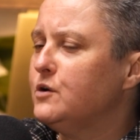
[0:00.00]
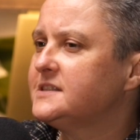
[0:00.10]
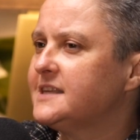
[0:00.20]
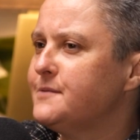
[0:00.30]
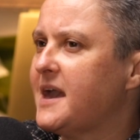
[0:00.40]

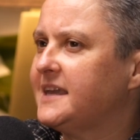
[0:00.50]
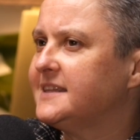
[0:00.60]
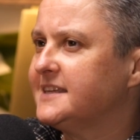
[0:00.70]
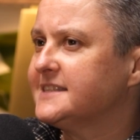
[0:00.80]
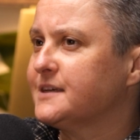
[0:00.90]
also make
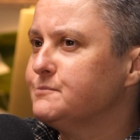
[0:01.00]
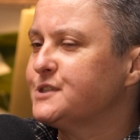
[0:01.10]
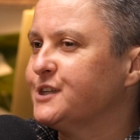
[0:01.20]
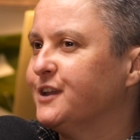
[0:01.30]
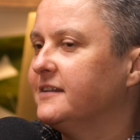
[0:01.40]
the
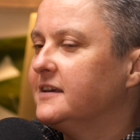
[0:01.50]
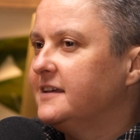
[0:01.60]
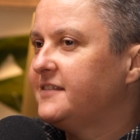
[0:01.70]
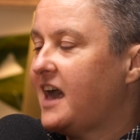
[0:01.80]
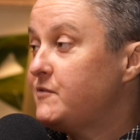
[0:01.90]
assumption
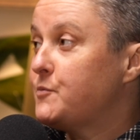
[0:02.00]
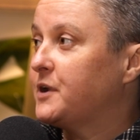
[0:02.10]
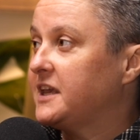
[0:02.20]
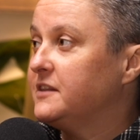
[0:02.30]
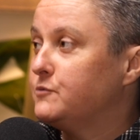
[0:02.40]
that
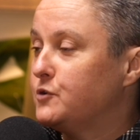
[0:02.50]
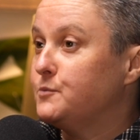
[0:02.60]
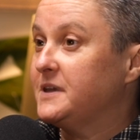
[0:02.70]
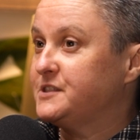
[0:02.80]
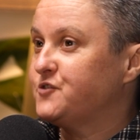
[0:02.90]
everybody in the
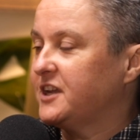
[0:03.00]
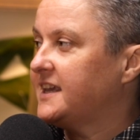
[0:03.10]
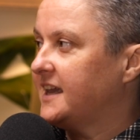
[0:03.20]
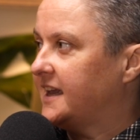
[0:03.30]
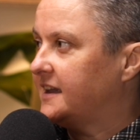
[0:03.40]
room is
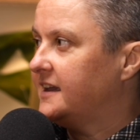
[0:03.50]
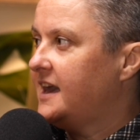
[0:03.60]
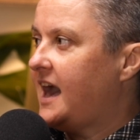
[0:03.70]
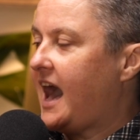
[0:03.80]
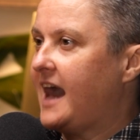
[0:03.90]
drinking.
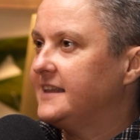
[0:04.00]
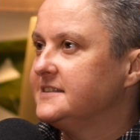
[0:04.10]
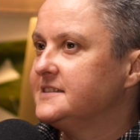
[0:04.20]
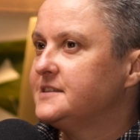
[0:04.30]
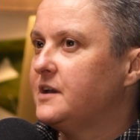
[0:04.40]

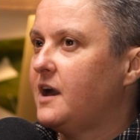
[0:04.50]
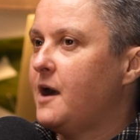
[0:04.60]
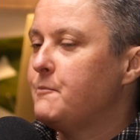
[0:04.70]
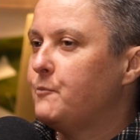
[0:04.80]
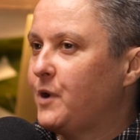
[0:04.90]
And
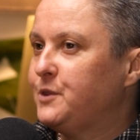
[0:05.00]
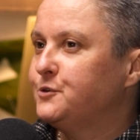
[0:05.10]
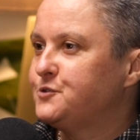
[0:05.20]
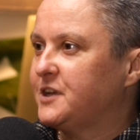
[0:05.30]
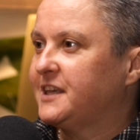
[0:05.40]
when you're
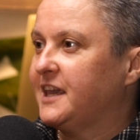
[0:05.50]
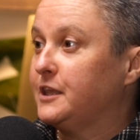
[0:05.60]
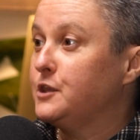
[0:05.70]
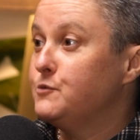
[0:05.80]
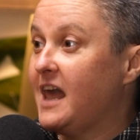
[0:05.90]

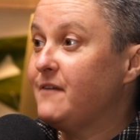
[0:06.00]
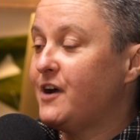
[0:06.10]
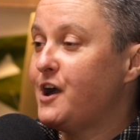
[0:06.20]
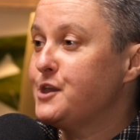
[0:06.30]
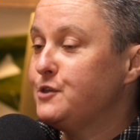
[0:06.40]
drinking, you
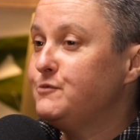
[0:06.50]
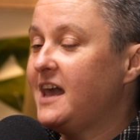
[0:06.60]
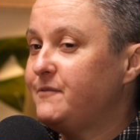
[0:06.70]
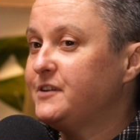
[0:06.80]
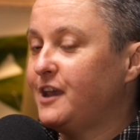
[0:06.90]

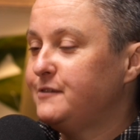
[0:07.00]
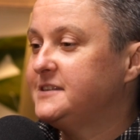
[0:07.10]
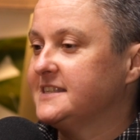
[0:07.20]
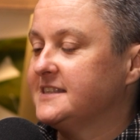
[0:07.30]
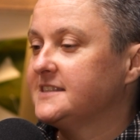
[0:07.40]
never
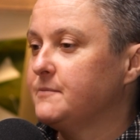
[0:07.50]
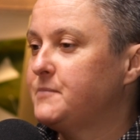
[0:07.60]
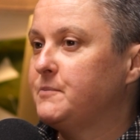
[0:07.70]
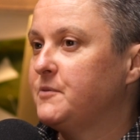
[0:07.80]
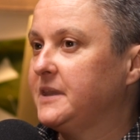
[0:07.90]
notice that some
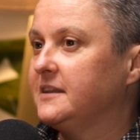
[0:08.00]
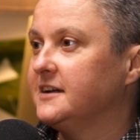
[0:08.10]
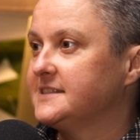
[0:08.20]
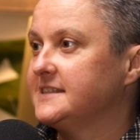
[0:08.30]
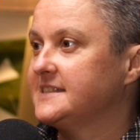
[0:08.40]
people have been
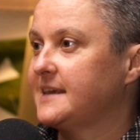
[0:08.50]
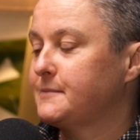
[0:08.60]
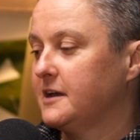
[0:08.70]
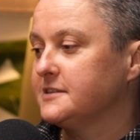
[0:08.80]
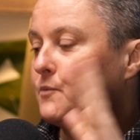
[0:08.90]
nursing the same
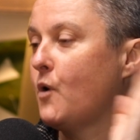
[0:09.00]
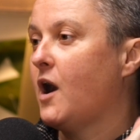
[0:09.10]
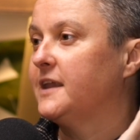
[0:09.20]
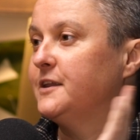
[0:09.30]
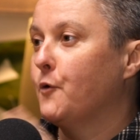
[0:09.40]
glass of
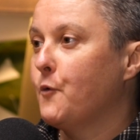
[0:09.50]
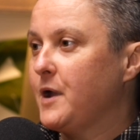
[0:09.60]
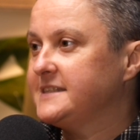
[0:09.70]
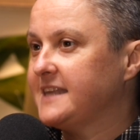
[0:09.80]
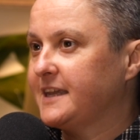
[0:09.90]
wine and
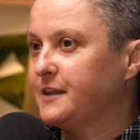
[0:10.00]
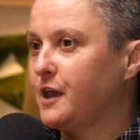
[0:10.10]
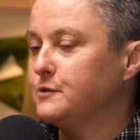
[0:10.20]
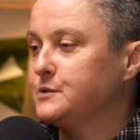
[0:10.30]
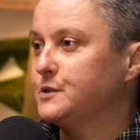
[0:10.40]
always saying
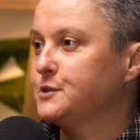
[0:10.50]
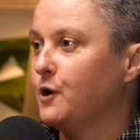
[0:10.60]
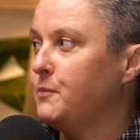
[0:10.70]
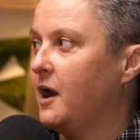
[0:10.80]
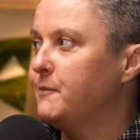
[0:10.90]
no to a
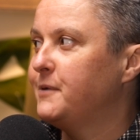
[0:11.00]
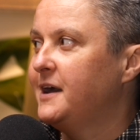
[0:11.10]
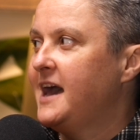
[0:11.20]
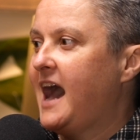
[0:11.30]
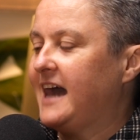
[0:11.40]
top up.
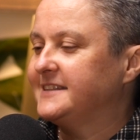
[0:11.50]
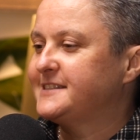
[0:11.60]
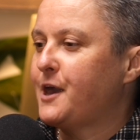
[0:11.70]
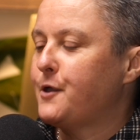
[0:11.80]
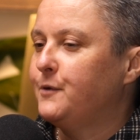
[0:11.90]
And
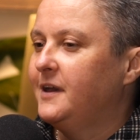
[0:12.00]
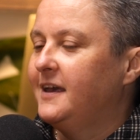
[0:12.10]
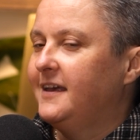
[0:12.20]
so